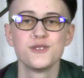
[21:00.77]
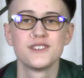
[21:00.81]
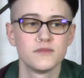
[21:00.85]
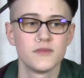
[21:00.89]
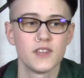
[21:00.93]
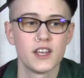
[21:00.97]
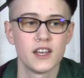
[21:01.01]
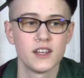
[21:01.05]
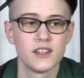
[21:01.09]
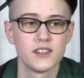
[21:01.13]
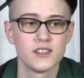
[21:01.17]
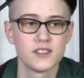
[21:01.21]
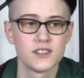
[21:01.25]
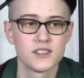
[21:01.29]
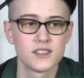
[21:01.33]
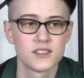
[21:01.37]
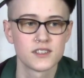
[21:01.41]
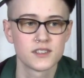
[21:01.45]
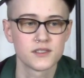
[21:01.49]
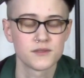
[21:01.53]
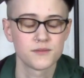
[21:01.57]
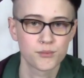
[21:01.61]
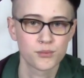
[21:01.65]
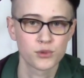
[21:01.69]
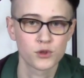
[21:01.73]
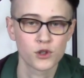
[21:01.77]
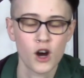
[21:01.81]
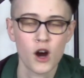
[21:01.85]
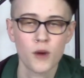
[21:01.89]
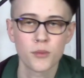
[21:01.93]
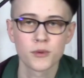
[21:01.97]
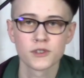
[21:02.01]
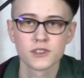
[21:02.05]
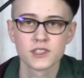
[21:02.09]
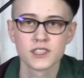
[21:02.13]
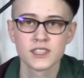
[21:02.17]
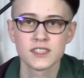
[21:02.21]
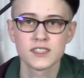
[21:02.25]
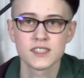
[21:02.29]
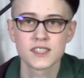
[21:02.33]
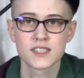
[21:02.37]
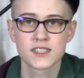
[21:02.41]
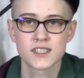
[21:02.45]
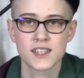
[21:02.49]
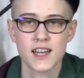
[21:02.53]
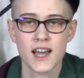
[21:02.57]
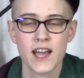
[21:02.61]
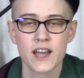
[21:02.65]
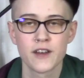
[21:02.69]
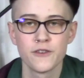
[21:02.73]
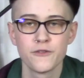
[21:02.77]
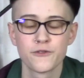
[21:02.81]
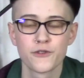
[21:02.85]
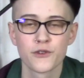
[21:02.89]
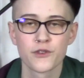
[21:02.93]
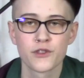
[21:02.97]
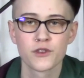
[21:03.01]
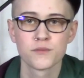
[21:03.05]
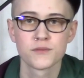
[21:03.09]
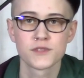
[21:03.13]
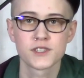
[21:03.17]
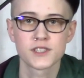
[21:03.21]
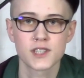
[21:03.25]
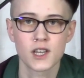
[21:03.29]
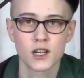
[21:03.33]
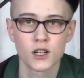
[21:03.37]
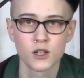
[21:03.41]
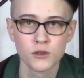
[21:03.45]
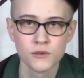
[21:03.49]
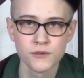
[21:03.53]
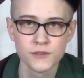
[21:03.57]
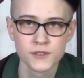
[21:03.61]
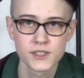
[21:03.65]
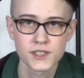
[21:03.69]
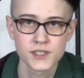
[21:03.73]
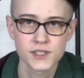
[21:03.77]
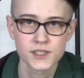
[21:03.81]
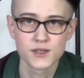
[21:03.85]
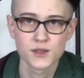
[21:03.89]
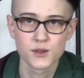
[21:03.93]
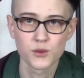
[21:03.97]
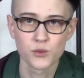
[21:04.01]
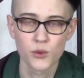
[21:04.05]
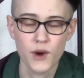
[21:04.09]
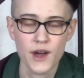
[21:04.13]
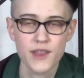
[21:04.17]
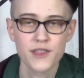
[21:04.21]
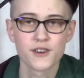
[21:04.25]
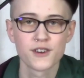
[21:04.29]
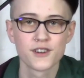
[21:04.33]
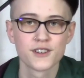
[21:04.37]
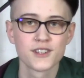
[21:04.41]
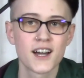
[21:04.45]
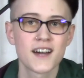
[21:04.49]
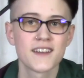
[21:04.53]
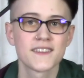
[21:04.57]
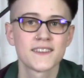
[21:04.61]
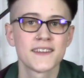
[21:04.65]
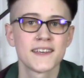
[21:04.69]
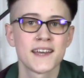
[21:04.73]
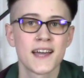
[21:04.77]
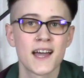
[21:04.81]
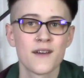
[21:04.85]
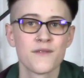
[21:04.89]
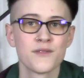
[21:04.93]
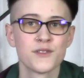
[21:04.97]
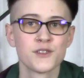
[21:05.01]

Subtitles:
and properly decide for themselves whether or not they have the